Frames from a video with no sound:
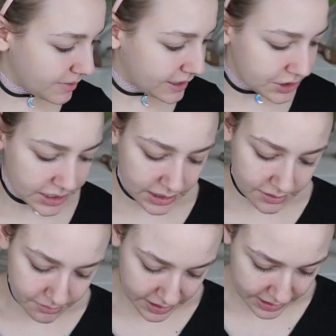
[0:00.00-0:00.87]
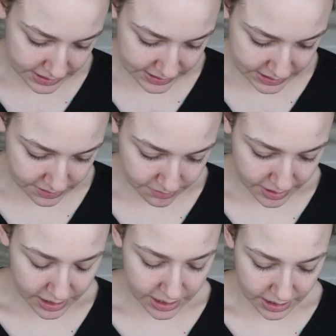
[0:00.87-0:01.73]
actually gonna mix
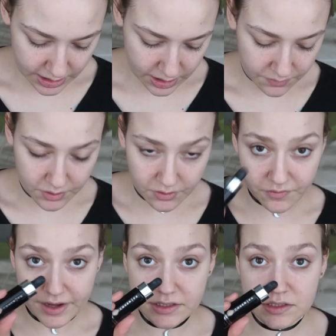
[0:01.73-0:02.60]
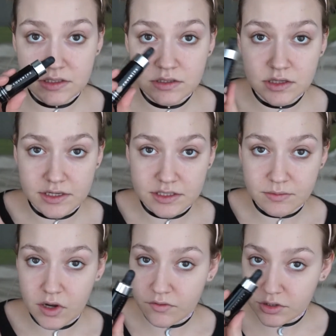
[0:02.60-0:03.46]
my Cover FX custom
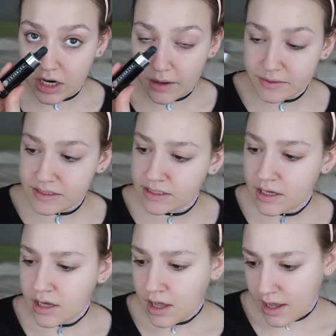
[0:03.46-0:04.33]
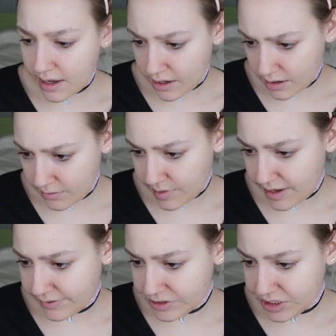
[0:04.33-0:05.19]
cover drops. I
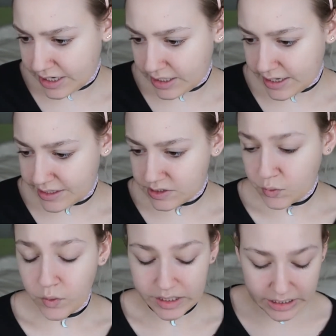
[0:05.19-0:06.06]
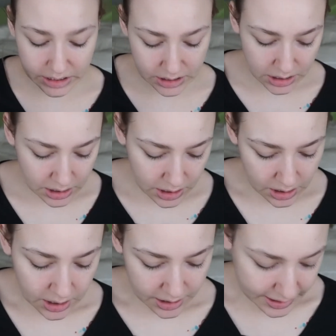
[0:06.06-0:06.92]
have the shade N20,
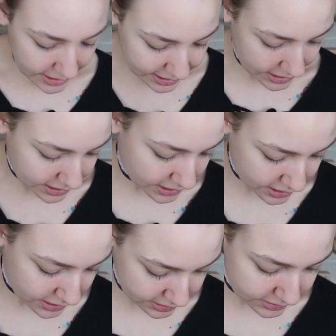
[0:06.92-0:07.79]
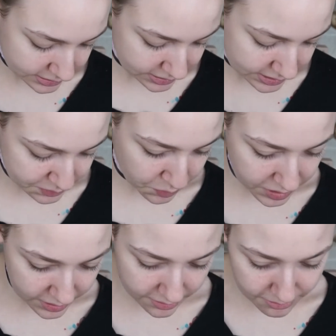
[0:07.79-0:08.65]
and we're
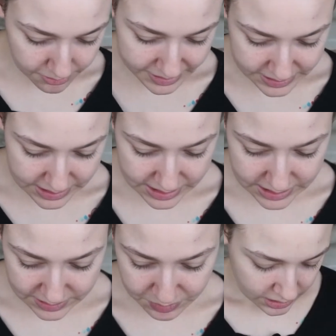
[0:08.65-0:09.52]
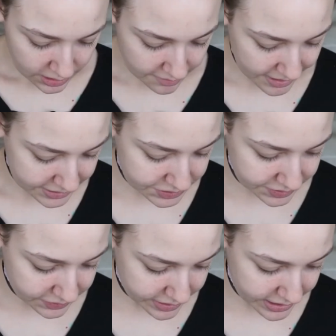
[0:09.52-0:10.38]
gonna mix this. I'm actually
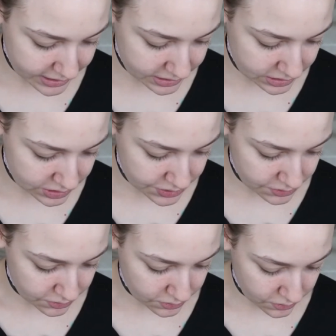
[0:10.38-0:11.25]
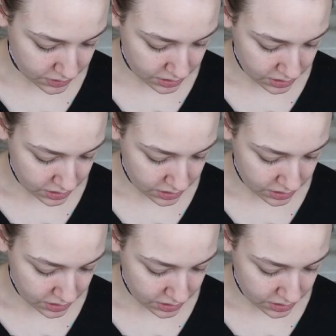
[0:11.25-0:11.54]
going to